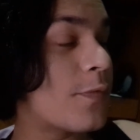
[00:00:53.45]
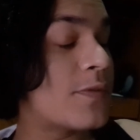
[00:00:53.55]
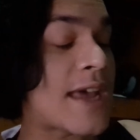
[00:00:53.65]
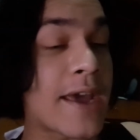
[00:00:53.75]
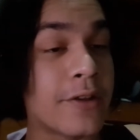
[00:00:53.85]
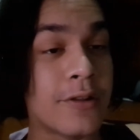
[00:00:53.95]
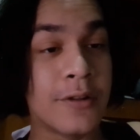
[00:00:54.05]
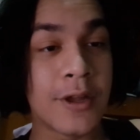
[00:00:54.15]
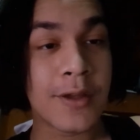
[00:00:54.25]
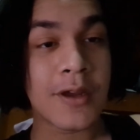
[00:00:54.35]

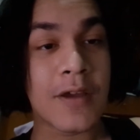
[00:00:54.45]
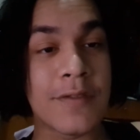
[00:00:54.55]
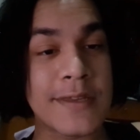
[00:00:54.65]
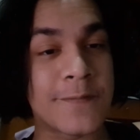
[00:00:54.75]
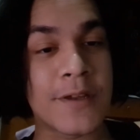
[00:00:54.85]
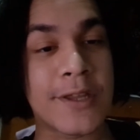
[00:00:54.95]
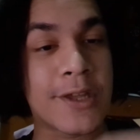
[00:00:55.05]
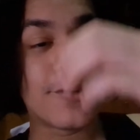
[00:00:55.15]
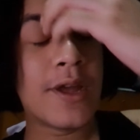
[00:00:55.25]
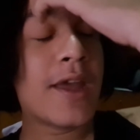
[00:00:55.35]
title of this
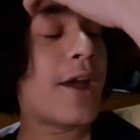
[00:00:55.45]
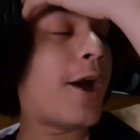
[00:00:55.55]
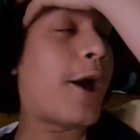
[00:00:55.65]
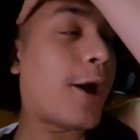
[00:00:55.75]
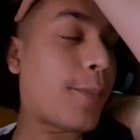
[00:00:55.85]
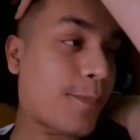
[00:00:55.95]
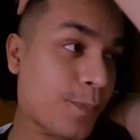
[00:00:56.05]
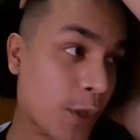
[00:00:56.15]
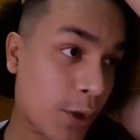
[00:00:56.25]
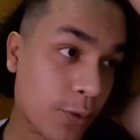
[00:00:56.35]
video,
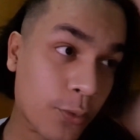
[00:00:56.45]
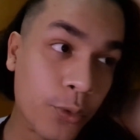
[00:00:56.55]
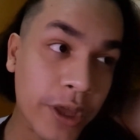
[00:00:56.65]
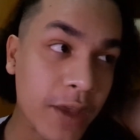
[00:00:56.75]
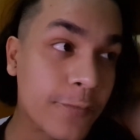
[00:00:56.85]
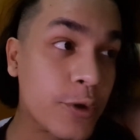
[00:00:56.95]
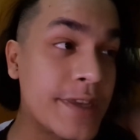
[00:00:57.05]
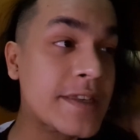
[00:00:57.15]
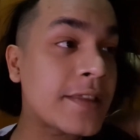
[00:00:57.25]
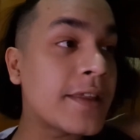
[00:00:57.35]
um, we have
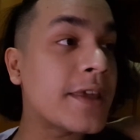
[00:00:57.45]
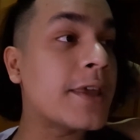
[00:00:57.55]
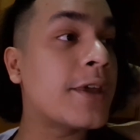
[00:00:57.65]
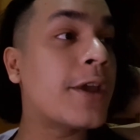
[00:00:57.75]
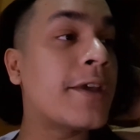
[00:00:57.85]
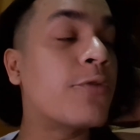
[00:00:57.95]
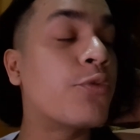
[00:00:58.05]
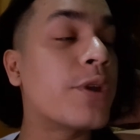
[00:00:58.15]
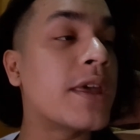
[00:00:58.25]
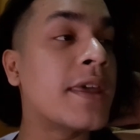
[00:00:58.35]
recently
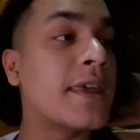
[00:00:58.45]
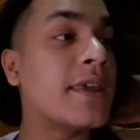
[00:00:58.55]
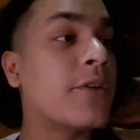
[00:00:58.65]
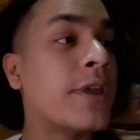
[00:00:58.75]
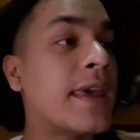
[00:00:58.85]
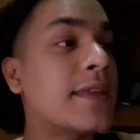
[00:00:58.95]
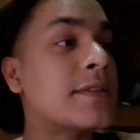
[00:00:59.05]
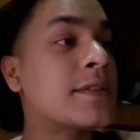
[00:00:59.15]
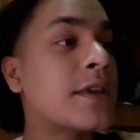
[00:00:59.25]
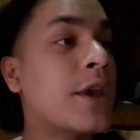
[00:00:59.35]
re
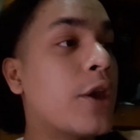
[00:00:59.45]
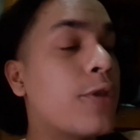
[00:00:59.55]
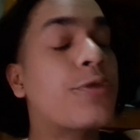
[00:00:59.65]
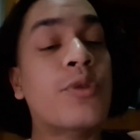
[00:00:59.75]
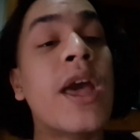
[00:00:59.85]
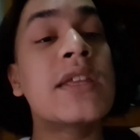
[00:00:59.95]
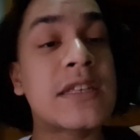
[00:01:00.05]
hit 300